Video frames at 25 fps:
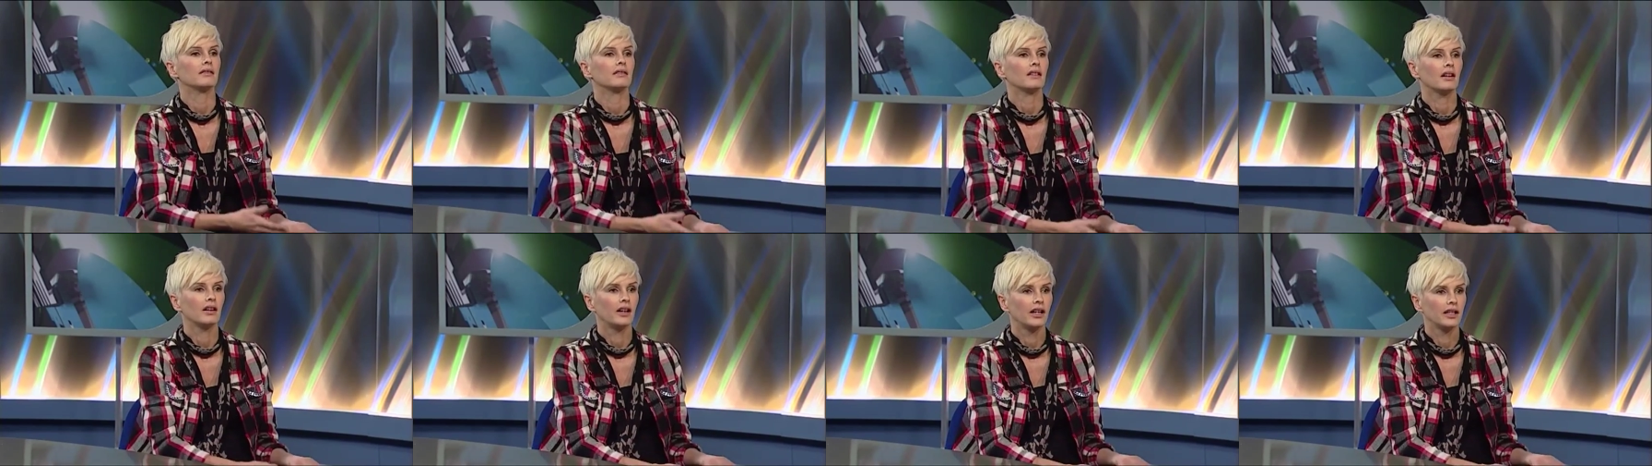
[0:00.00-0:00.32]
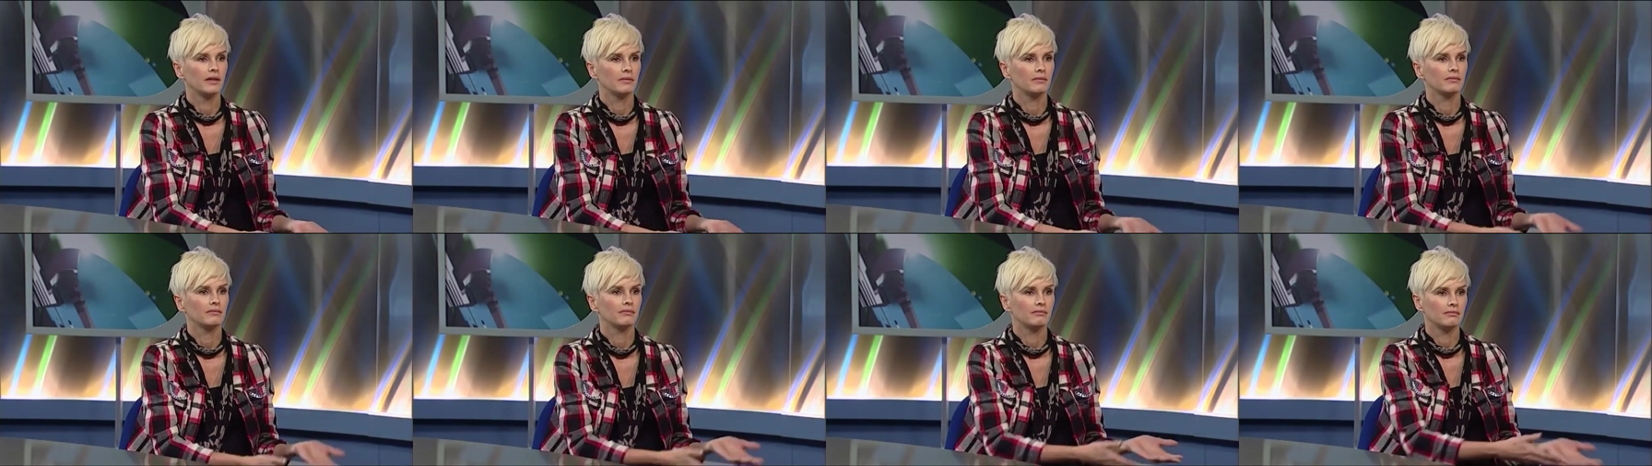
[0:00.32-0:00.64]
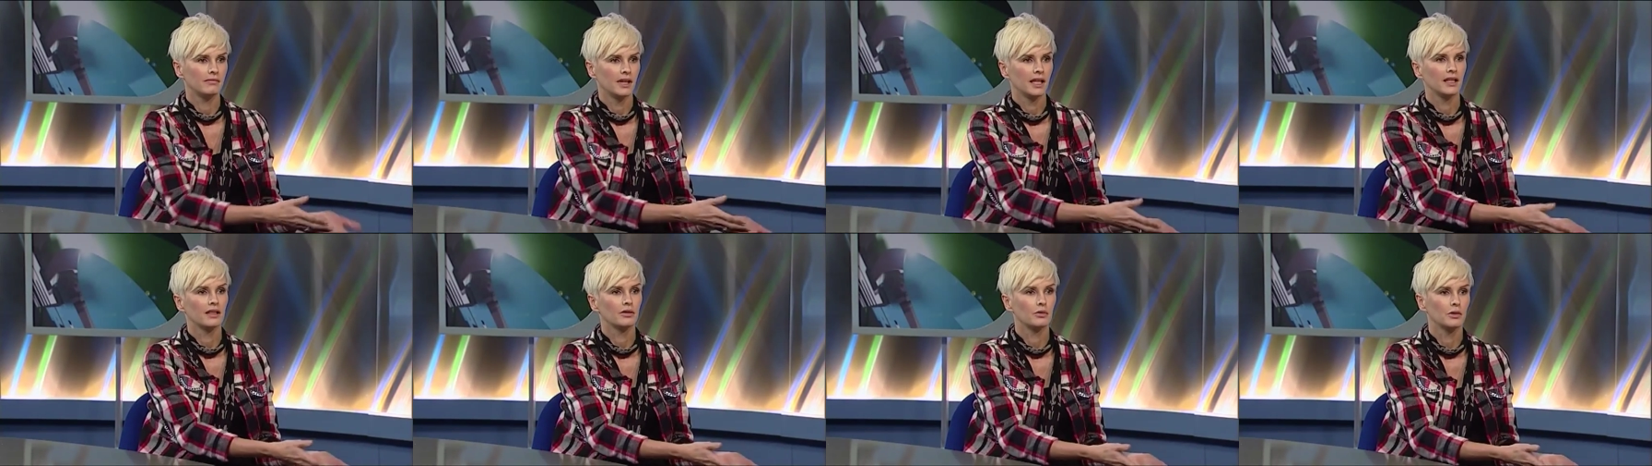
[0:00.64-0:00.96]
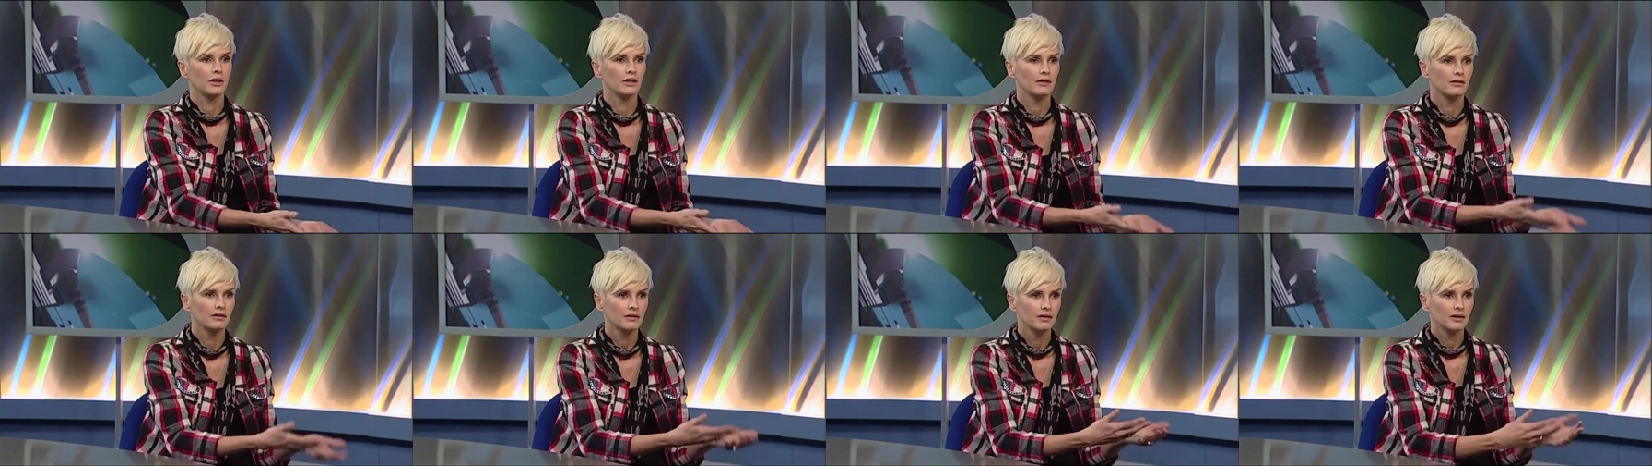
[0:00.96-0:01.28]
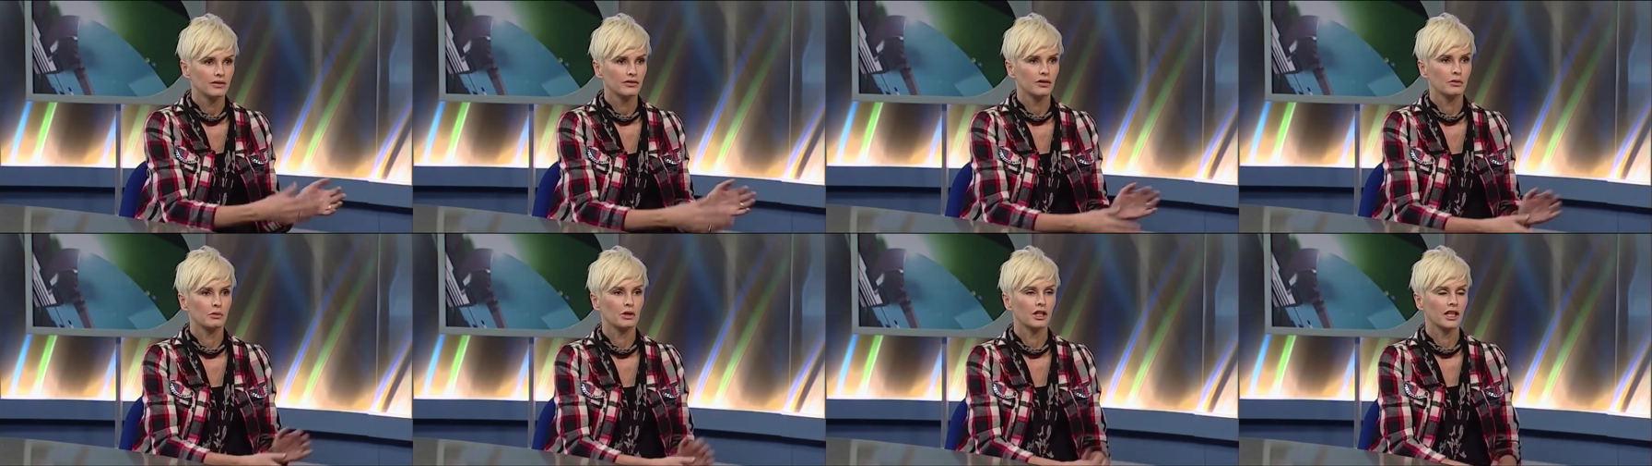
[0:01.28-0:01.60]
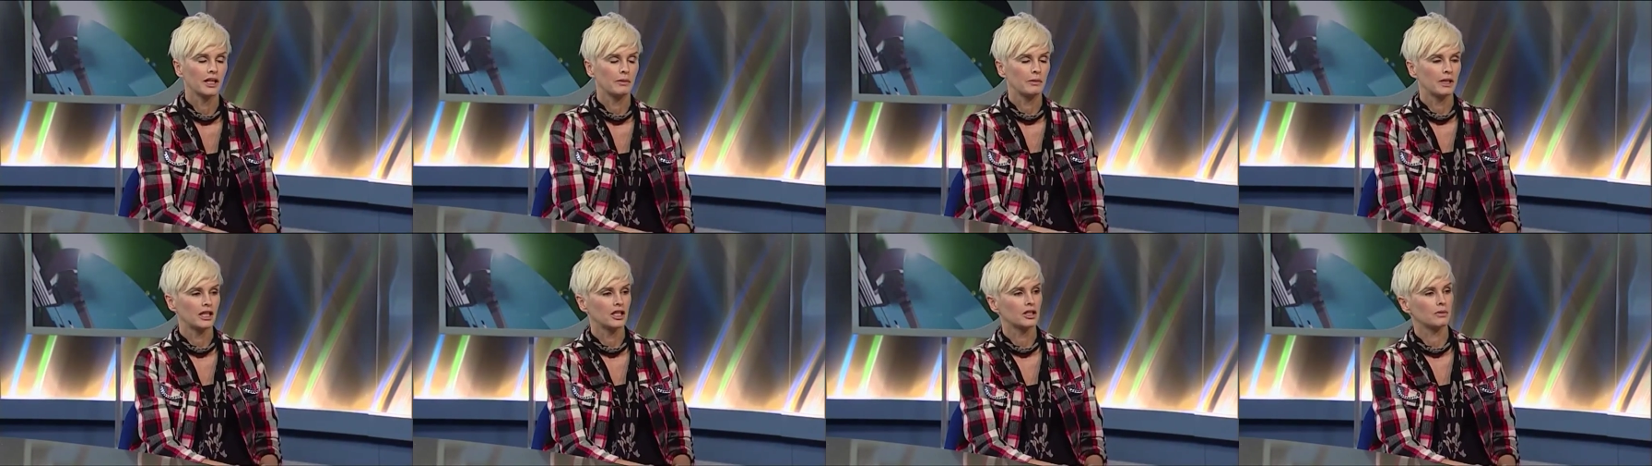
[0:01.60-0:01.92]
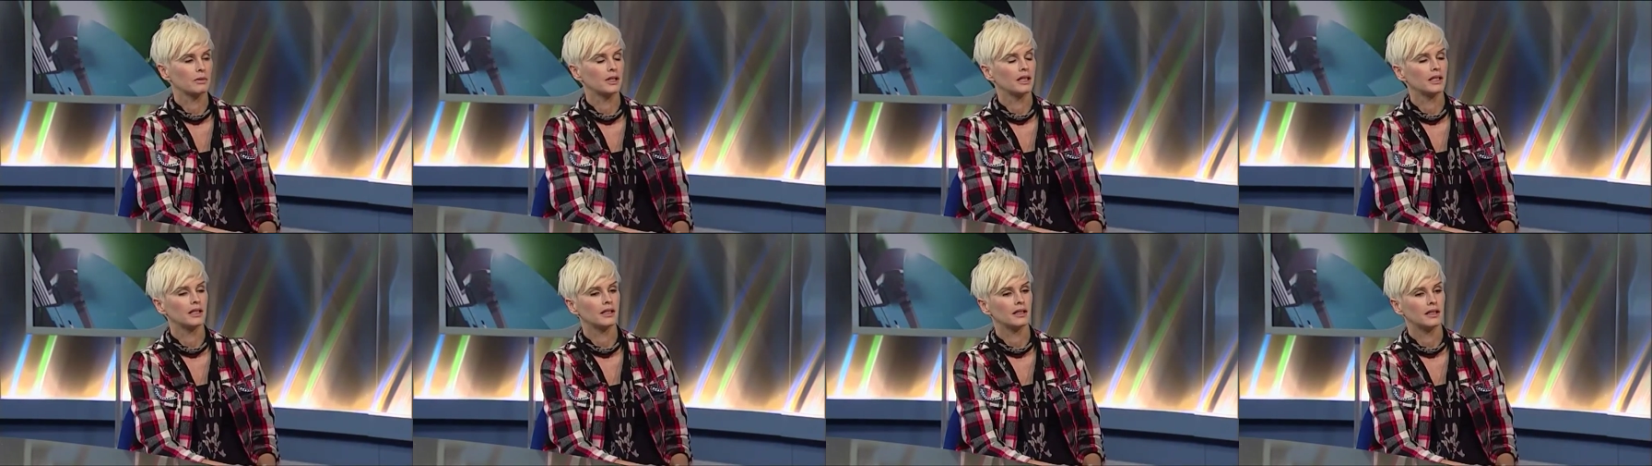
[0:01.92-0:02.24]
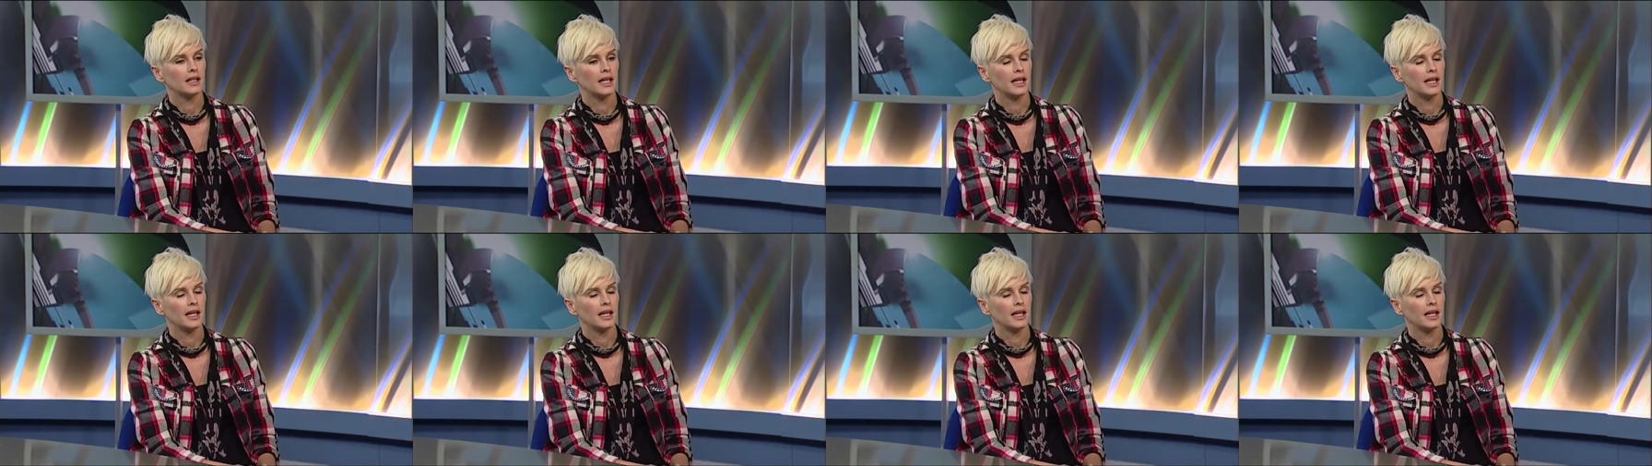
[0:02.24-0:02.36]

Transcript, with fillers: Clyne Management from Clyne Management,